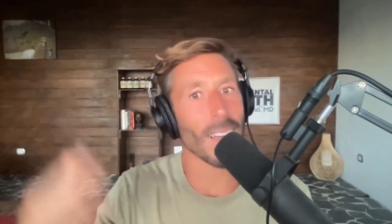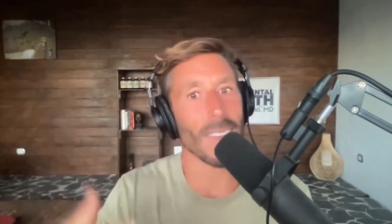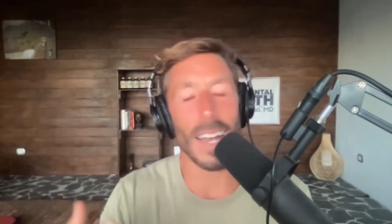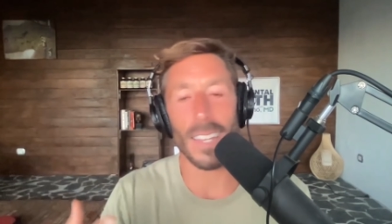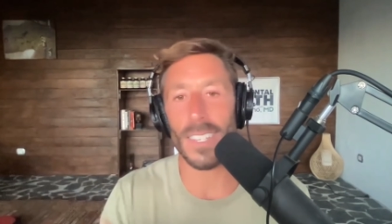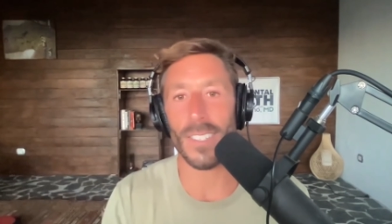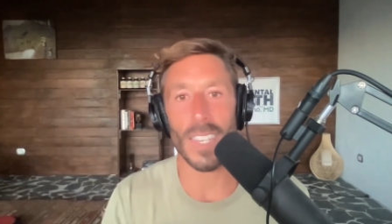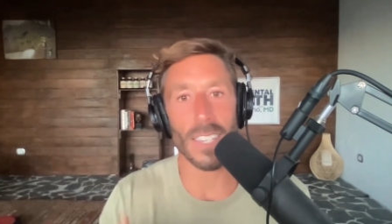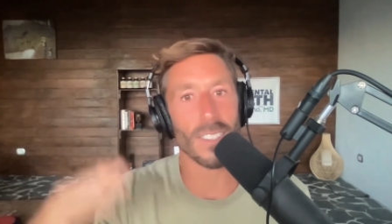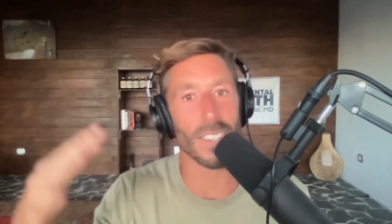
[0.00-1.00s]
A lot of these
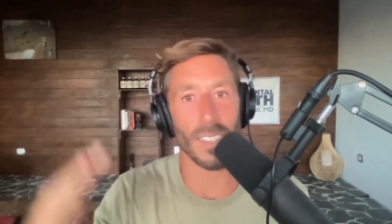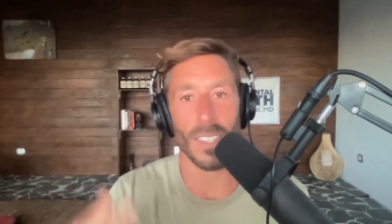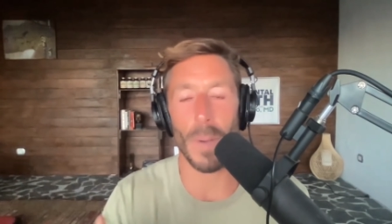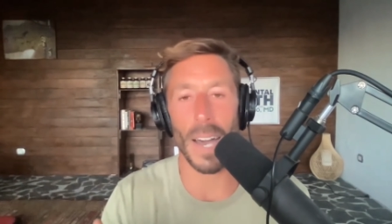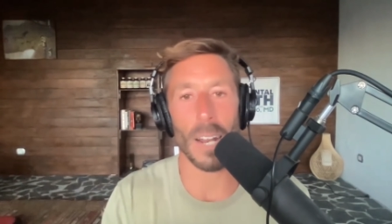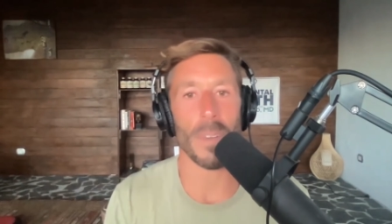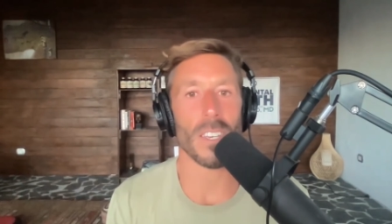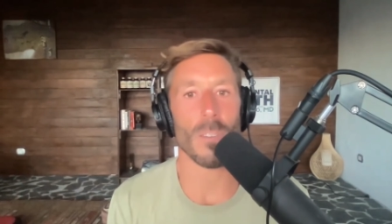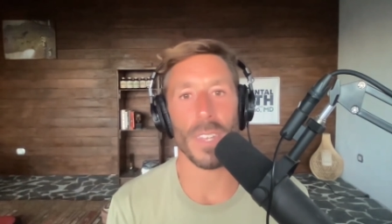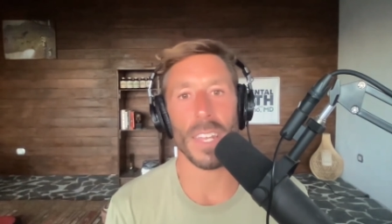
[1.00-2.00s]
things sink to the bottom and
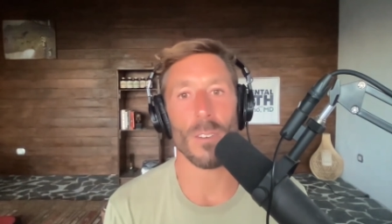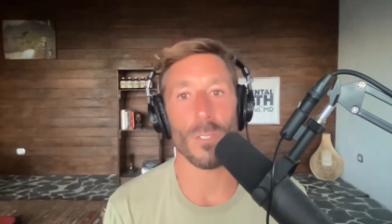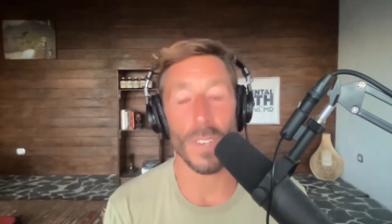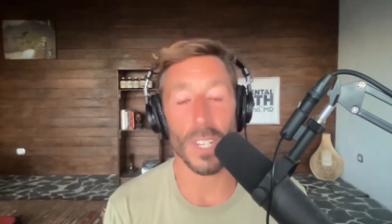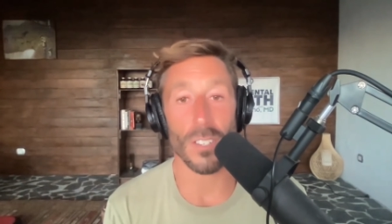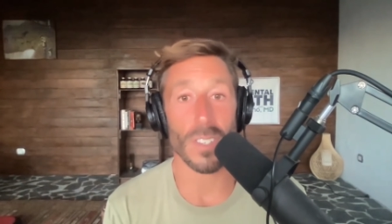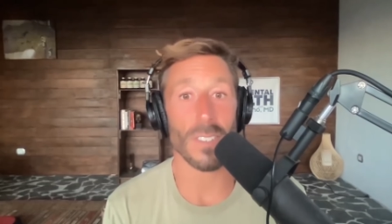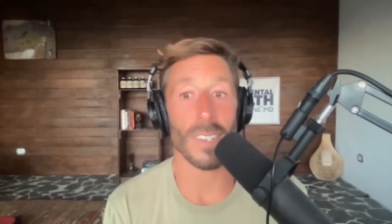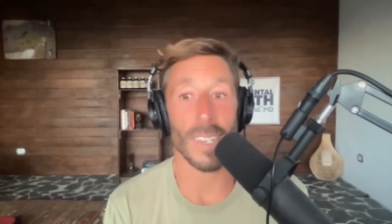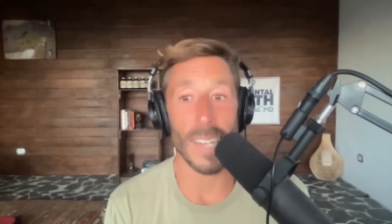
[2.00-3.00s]
accumulate in those fish. So this
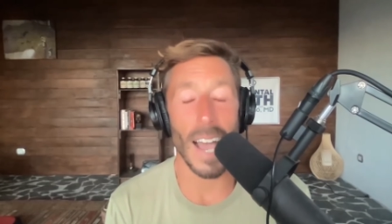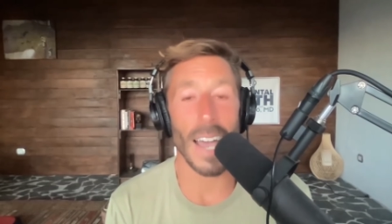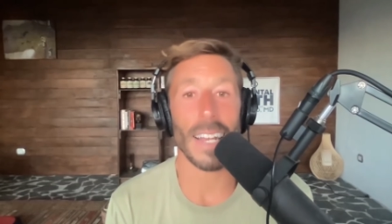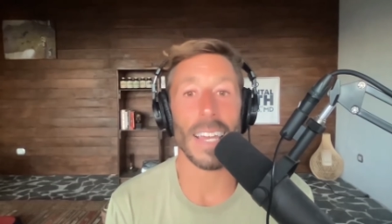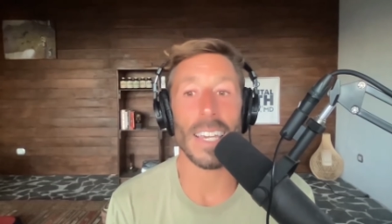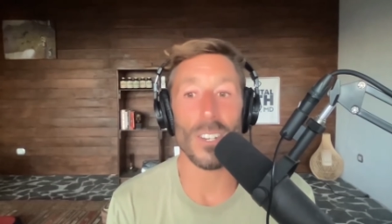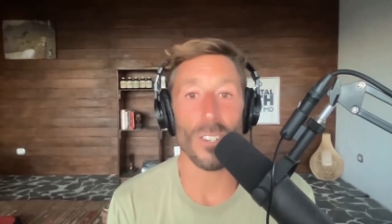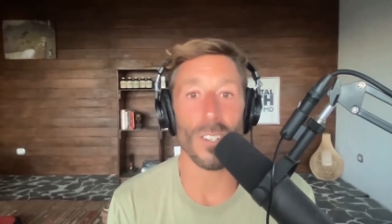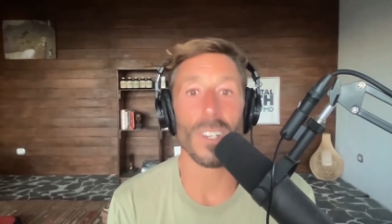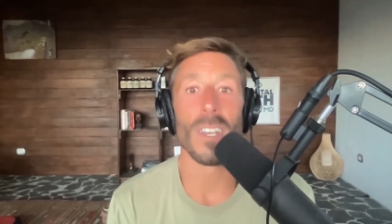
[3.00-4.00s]
is not a
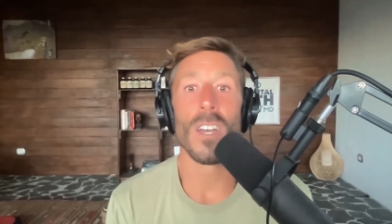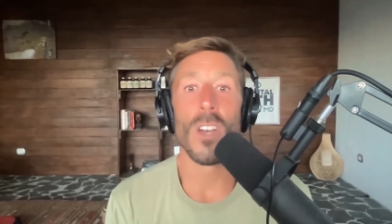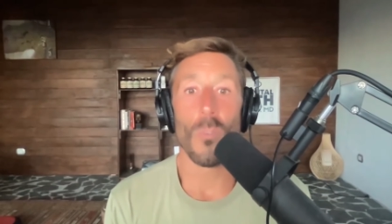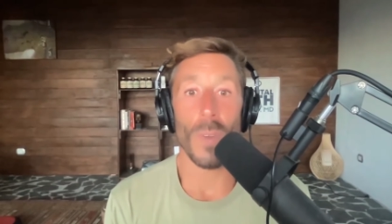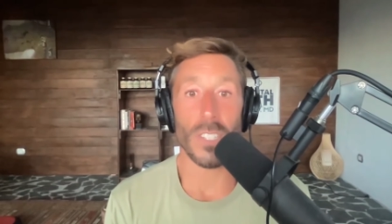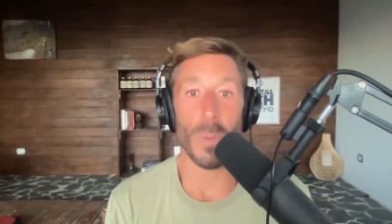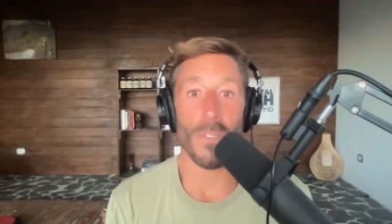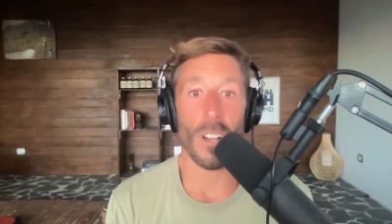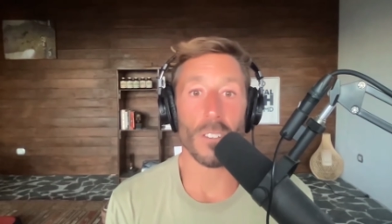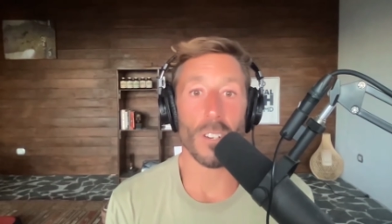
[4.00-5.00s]
good recipe
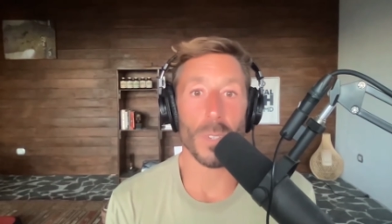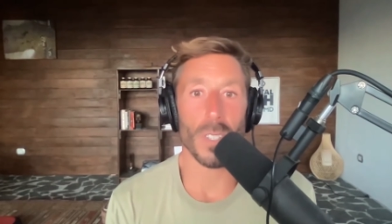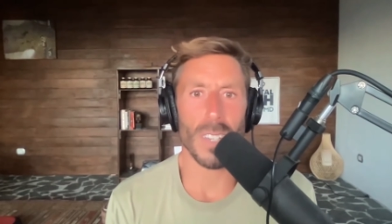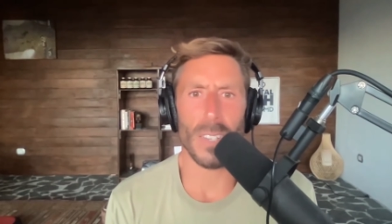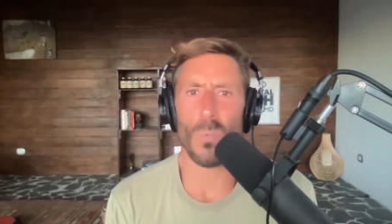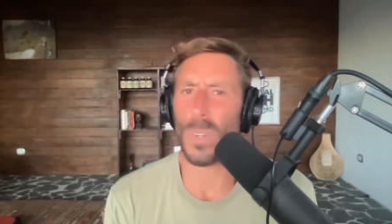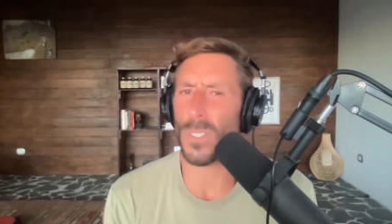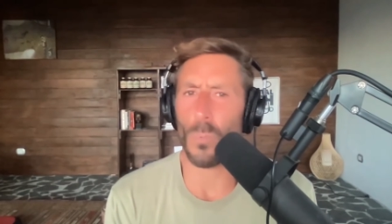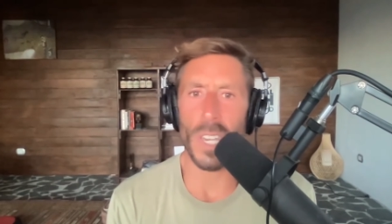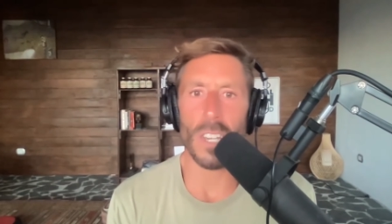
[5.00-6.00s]
for long-term success.
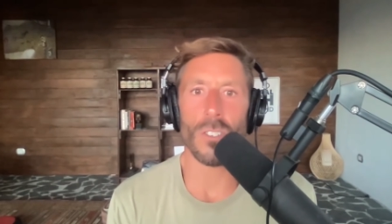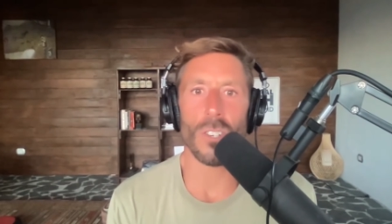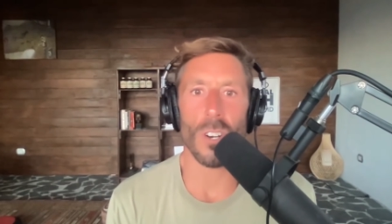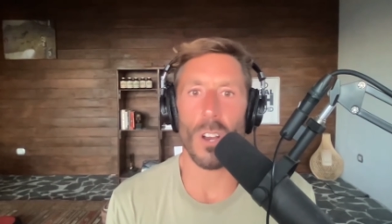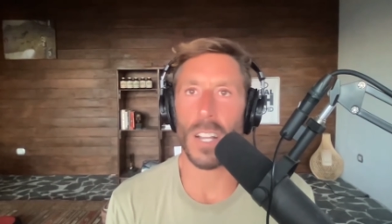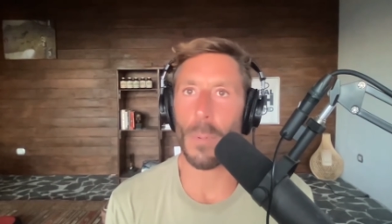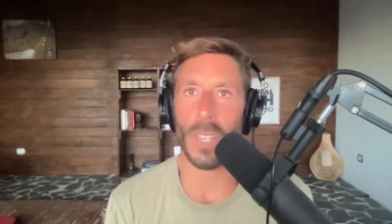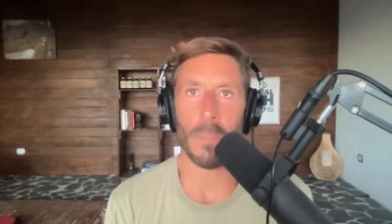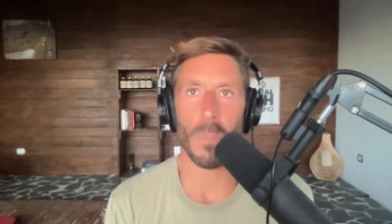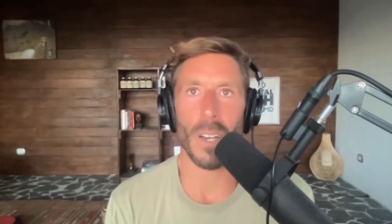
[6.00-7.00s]
Once a week, sure. A couple
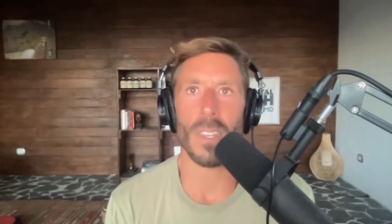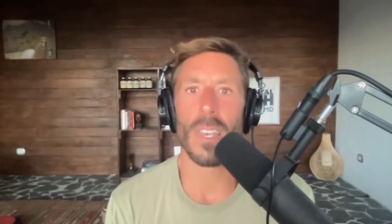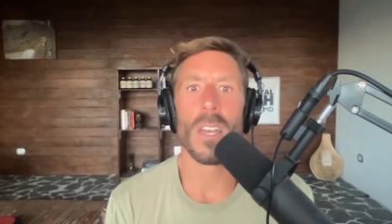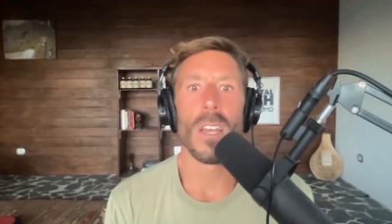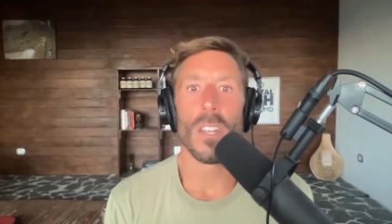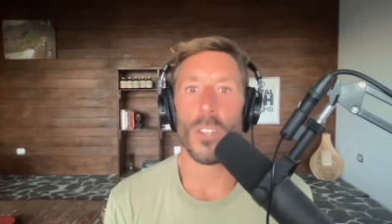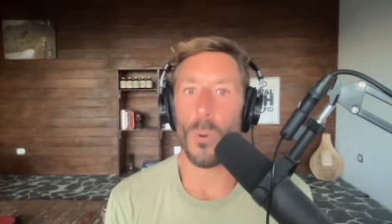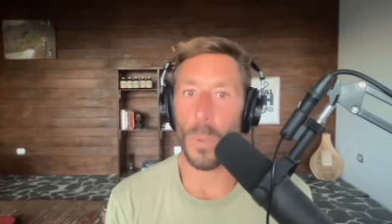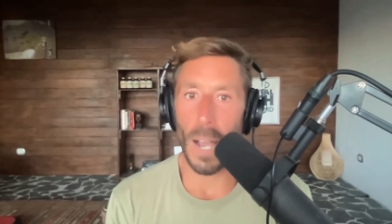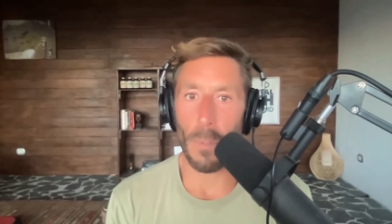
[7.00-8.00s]
times a month, no
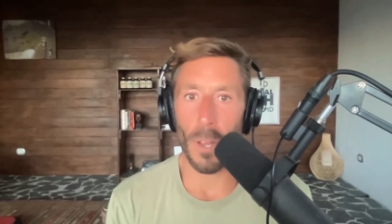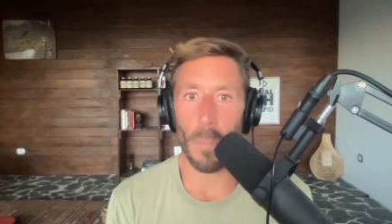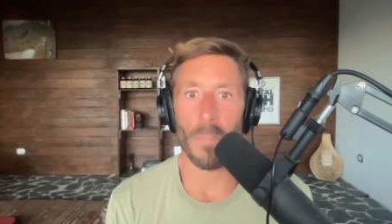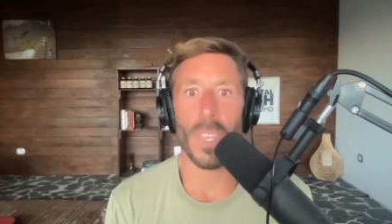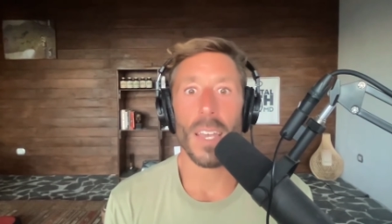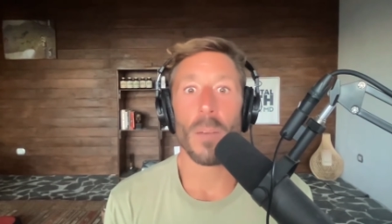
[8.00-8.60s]
problem.